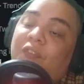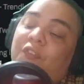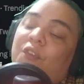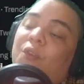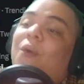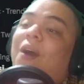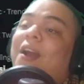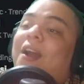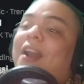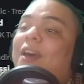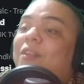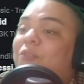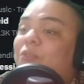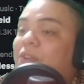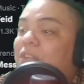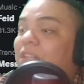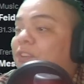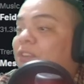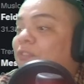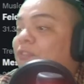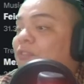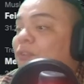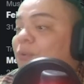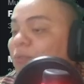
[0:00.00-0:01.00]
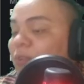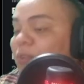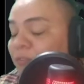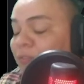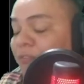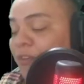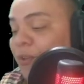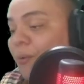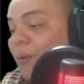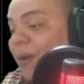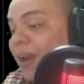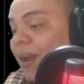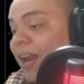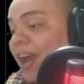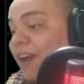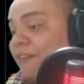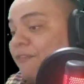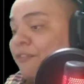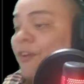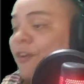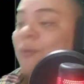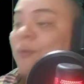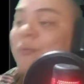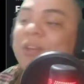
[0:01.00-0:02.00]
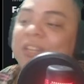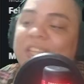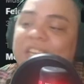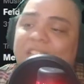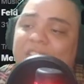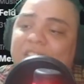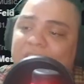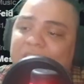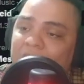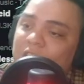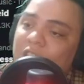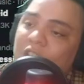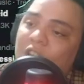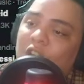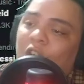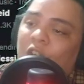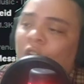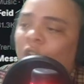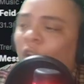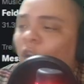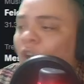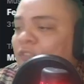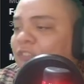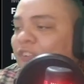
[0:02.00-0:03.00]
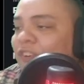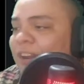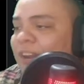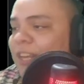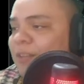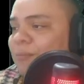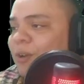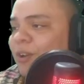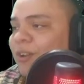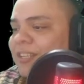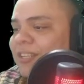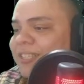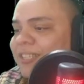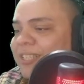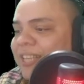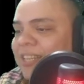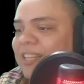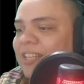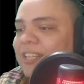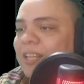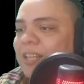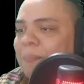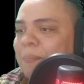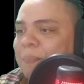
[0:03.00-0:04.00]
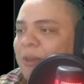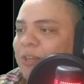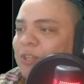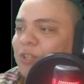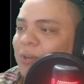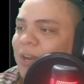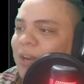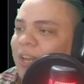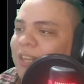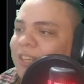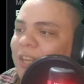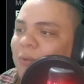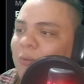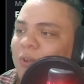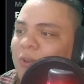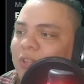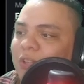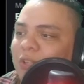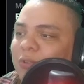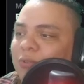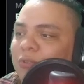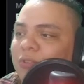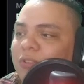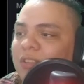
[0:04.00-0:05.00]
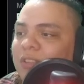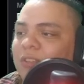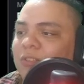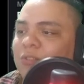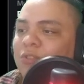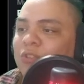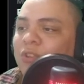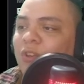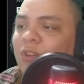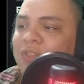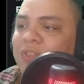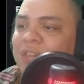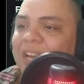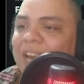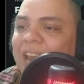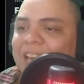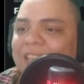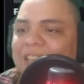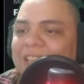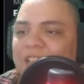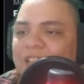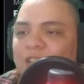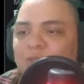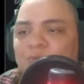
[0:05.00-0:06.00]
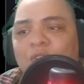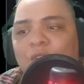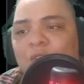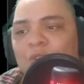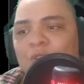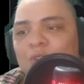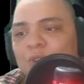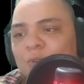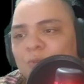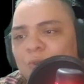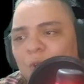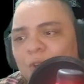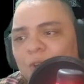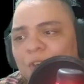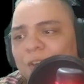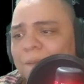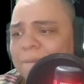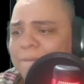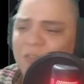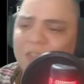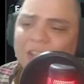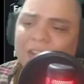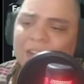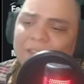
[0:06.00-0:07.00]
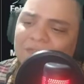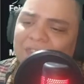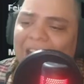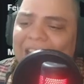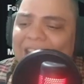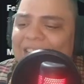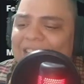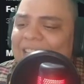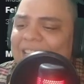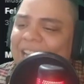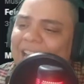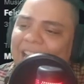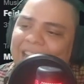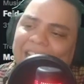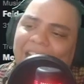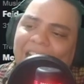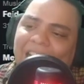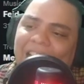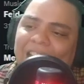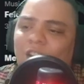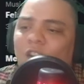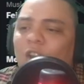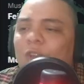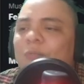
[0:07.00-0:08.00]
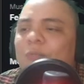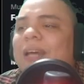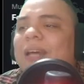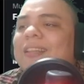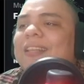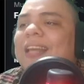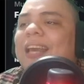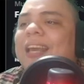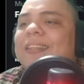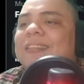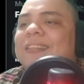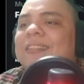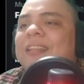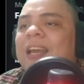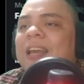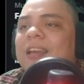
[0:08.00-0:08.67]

you want to do it, if you want to have fun with this, go for it, brother. Send them the picture and they will do something like this for you, brother. That is great. I love that they